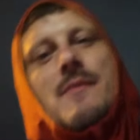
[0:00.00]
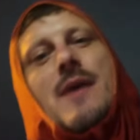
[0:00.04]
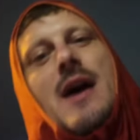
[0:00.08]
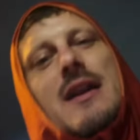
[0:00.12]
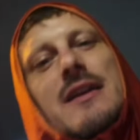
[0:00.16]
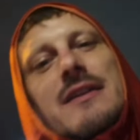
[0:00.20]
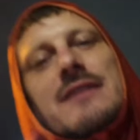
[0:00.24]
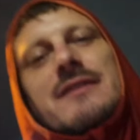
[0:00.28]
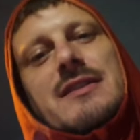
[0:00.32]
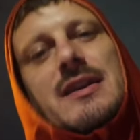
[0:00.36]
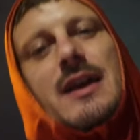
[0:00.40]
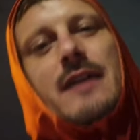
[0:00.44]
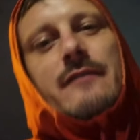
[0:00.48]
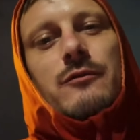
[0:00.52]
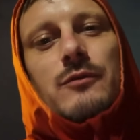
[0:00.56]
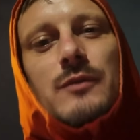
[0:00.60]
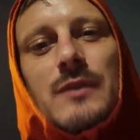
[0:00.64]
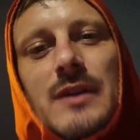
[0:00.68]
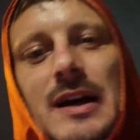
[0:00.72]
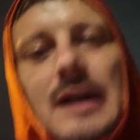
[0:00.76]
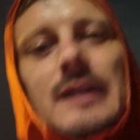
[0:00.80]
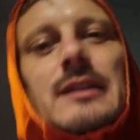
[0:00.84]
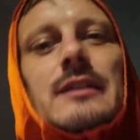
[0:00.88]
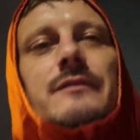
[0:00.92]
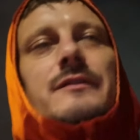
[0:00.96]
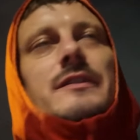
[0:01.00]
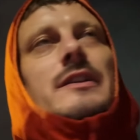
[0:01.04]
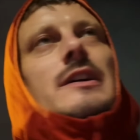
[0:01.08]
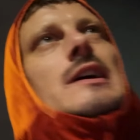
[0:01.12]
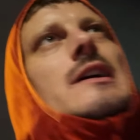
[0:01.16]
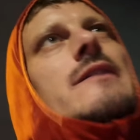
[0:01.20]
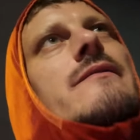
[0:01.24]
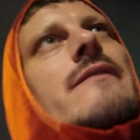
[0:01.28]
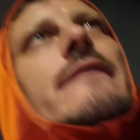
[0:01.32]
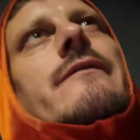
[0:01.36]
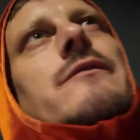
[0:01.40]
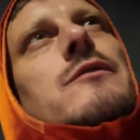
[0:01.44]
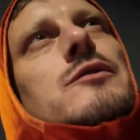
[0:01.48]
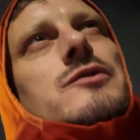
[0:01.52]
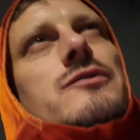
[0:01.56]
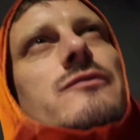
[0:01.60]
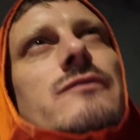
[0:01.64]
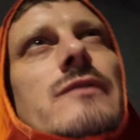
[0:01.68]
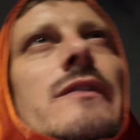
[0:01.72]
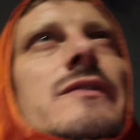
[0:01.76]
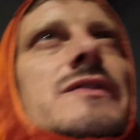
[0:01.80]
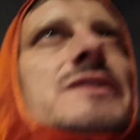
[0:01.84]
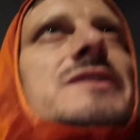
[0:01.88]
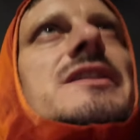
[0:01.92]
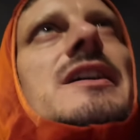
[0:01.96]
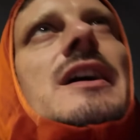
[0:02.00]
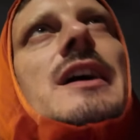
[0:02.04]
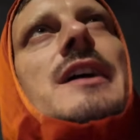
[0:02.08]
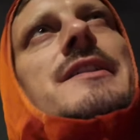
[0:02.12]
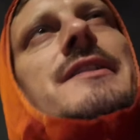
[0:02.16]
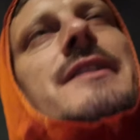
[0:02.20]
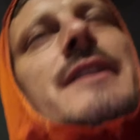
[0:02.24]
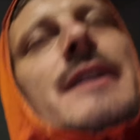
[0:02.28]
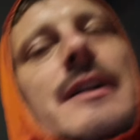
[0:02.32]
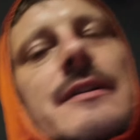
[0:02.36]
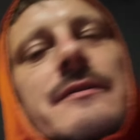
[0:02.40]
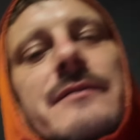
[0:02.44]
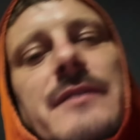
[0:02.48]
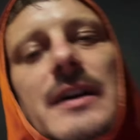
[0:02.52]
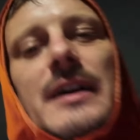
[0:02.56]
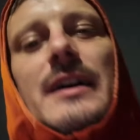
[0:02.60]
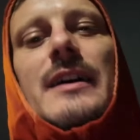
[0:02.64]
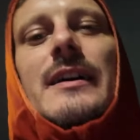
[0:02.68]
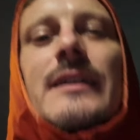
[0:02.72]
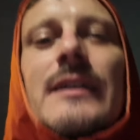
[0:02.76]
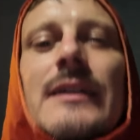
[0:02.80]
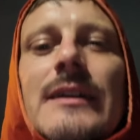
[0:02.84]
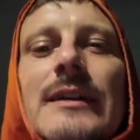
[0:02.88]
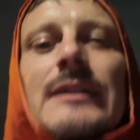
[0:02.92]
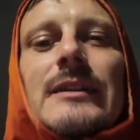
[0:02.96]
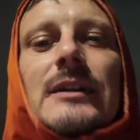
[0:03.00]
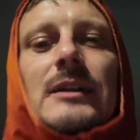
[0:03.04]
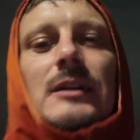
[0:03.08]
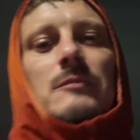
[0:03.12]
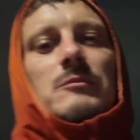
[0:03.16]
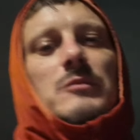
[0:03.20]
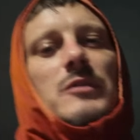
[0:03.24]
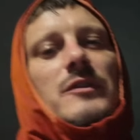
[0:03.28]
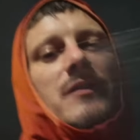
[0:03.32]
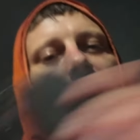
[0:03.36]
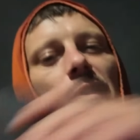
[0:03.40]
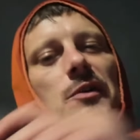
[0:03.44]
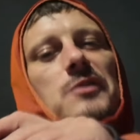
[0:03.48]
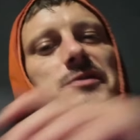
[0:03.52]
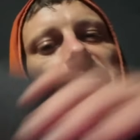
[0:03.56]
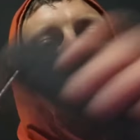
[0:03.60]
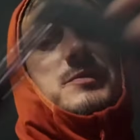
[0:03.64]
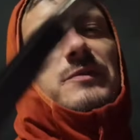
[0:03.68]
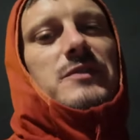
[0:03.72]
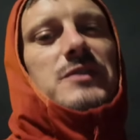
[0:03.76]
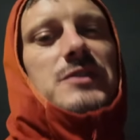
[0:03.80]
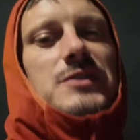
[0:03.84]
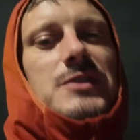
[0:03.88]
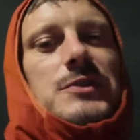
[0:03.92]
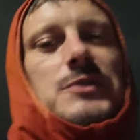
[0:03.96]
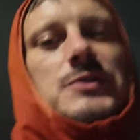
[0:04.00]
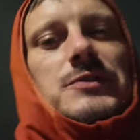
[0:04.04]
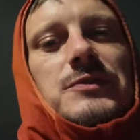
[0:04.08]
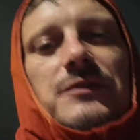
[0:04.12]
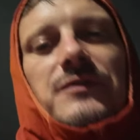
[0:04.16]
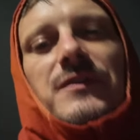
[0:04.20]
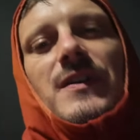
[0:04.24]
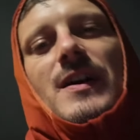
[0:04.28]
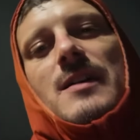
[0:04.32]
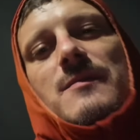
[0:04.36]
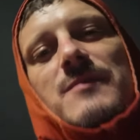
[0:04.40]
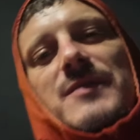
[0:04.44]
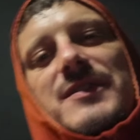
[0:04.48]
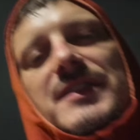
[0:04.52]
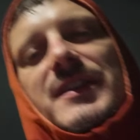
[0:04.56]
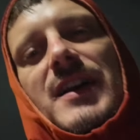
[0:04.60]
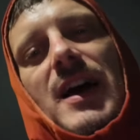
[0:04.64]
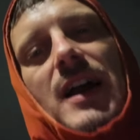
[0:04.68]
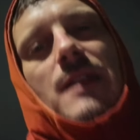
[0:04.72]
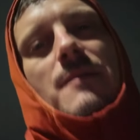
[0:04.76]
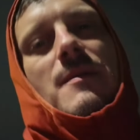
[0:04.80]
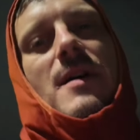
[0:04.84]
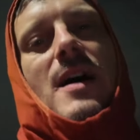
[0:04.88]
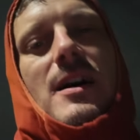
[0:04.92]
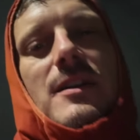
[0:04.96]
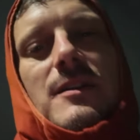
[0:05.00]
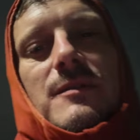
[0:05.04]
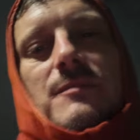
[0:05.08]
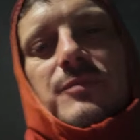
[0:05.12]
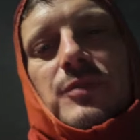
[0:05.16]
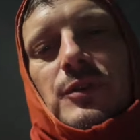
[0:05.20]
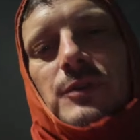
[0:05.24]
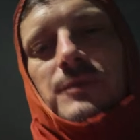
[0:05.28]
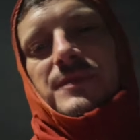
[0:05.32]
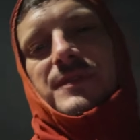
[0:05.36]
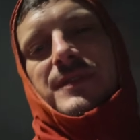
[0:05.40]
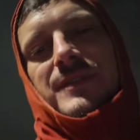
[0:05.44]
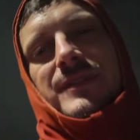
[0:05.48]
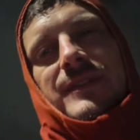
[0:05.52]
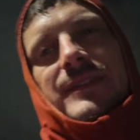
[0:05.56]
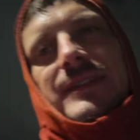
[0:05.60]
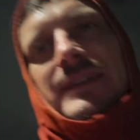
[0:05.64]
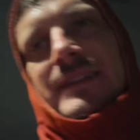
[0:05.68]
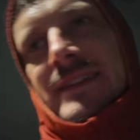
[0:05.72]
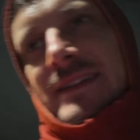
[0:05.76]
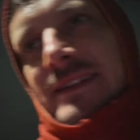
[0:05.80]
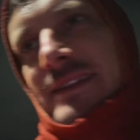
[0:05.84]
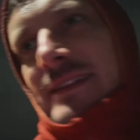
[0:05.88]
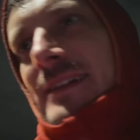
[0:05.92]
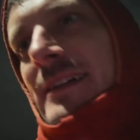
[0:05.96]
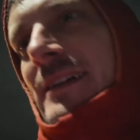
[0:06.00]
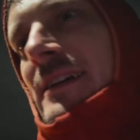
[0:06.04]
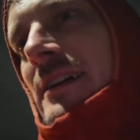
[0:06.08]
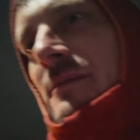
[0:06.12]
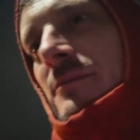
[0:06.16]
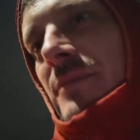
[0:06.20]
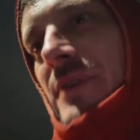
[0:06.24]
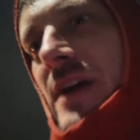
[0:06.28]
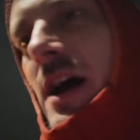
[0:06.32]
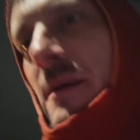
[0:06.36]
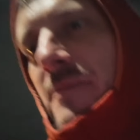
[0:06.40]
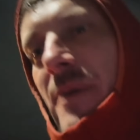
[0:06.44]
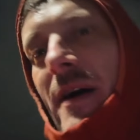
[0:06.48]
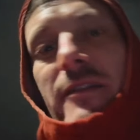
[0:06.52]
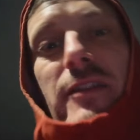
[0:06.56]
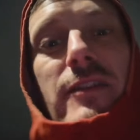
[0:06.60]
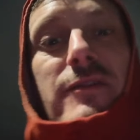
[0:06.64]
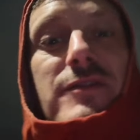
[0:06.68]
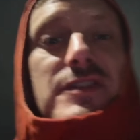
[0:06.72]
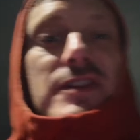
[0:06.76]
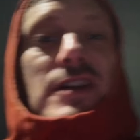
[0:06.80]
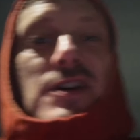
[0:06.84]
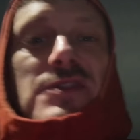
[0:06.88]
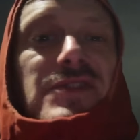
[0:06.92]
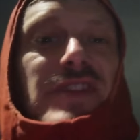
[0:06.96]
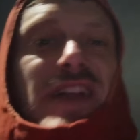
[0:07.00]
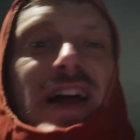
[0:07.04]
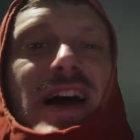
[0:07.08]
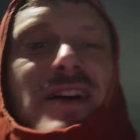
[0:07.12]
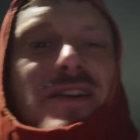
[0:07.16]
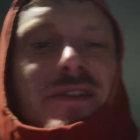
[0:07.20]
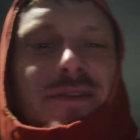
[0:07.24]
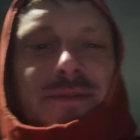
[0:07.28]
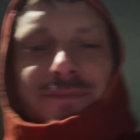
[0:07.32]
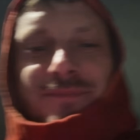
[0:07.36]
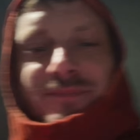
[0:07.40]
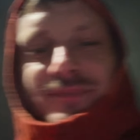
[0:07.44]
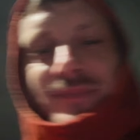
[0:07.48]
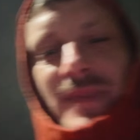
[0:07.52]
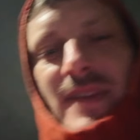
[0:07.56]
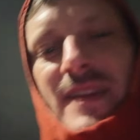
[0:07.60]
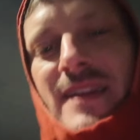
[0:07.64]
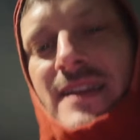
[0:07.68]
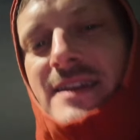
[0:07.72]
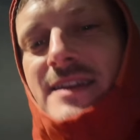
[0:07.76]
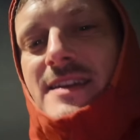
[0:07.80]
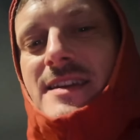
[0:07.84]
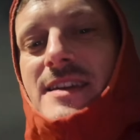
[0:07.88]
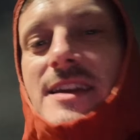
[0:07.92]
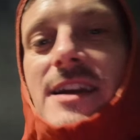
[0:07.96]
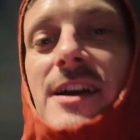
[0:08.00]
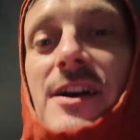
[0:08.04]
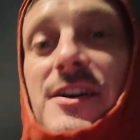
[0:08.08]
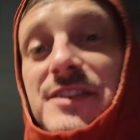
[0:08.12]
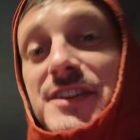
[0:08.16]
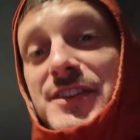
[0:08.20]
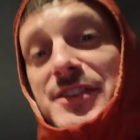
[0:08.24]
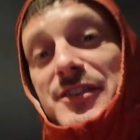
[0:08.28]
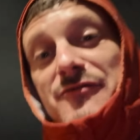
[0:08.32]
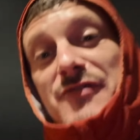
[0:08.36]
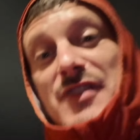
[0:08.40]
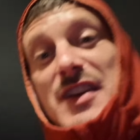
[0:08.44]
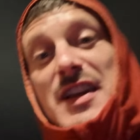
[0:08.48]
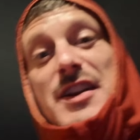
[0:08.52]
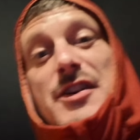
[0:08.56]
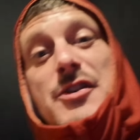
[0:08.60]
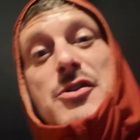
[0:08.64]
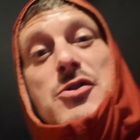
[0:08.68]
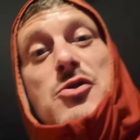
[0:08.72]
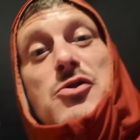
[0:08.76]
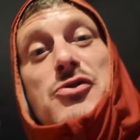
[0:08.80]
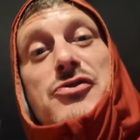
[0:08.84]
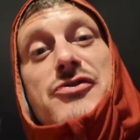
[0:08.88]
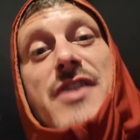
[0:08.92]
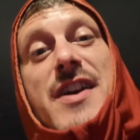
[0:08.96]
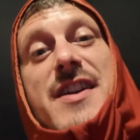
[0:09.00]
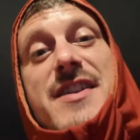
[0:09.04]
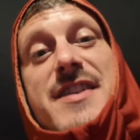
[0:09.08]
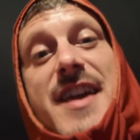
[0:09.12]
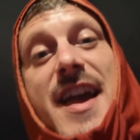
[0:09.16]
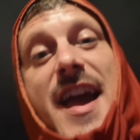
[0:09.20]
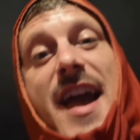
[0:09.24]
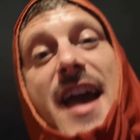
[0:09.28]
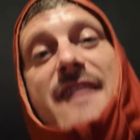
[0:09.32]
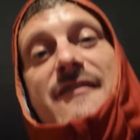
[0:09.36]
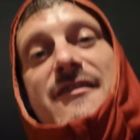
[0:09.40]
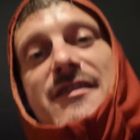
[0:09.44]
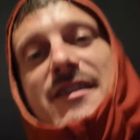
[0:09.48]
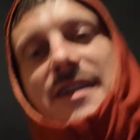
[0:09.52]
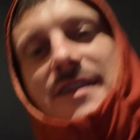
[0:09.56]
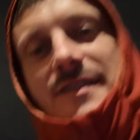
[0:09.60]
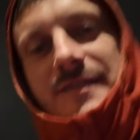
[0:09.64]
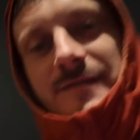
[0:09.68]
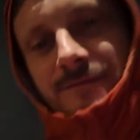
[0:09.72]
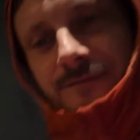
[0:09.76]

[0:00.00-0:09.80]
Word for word: Island Tavern when I lived here, and then there was Riverside down there. But those were the two famous Kelham Island pubs. But yeah, apparently there's loads now. Because it's a really cool, trendy area.